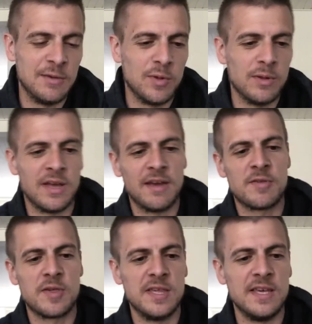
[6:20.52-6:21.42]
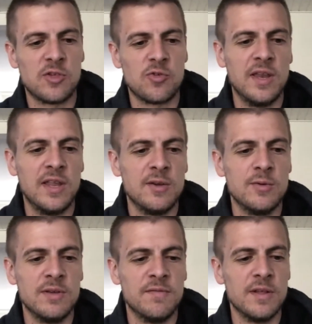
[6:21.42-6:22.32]
have to see in training who he
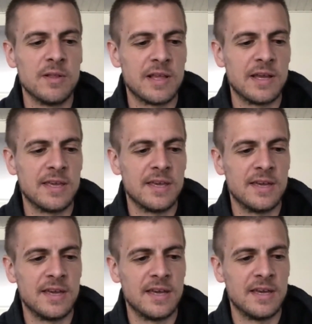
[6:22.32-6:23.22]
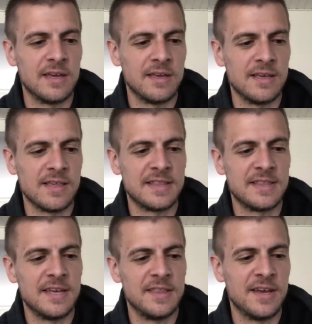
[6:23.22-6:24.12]
feels like is at
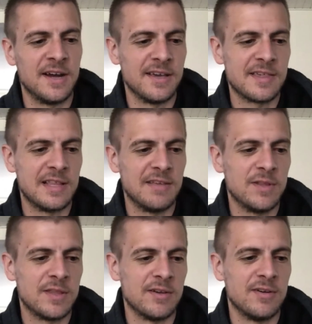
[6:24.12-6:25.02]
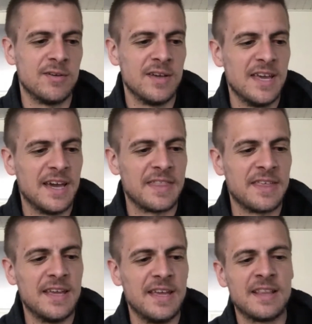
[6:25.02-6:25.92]
the highest level. So I think
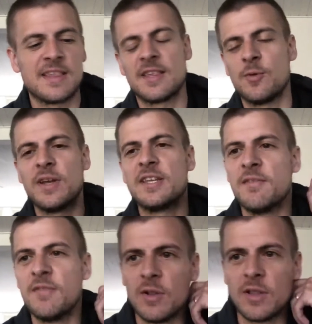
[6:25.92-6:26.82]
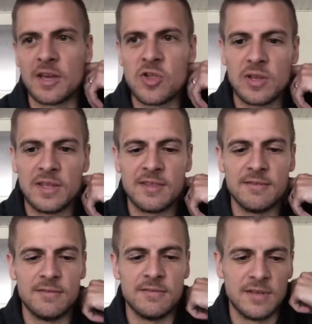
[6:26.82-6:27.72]
it's quite difficult actually
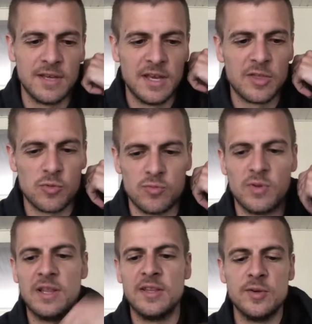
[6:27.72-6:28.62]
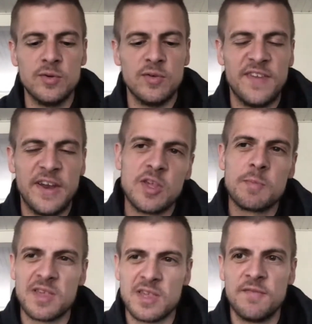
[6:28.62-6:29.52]
to really do very
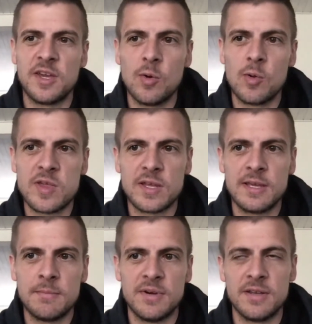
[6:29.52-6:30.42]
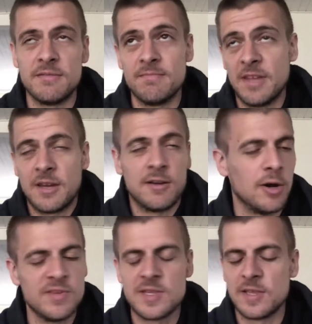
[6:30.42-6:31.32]
specific goal setting. But yeah,
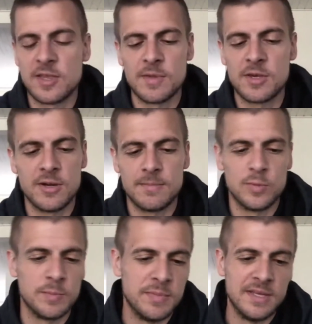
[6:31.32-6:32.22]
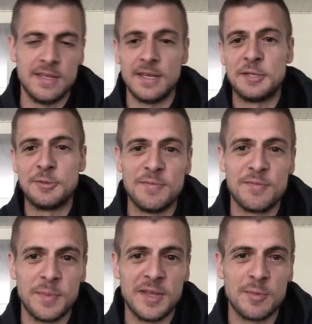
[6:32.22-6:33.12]
obviously Thomas Cup would be a dream for
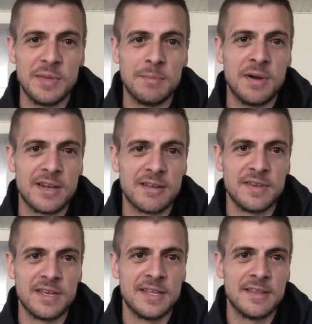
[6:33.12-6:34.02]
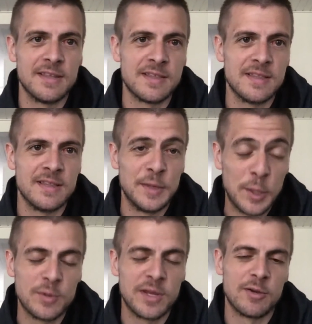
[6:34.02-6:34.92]
me to be part of again. There's no
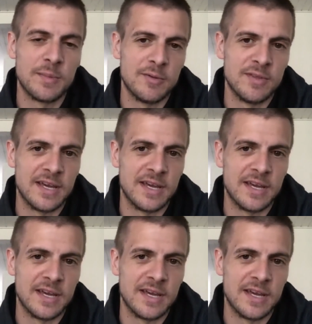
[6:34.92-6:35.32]
doubt about that,